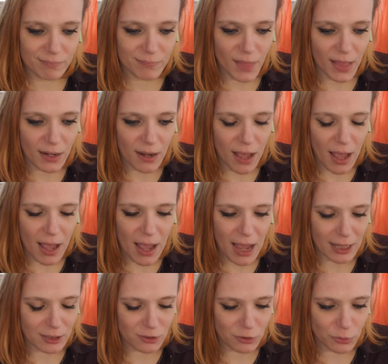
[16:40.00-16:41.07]

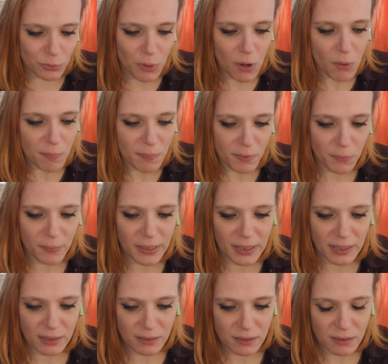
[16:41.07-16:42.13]
I do hope that we
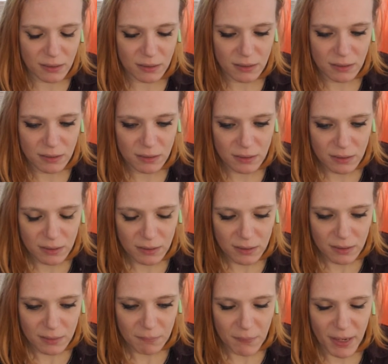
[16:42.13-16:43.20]
can
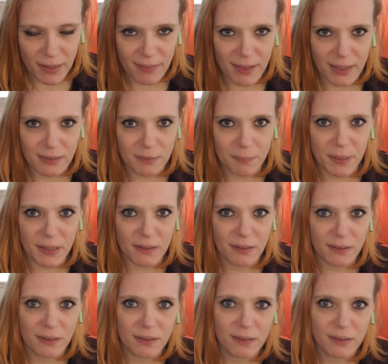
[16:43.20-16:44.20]
make things better.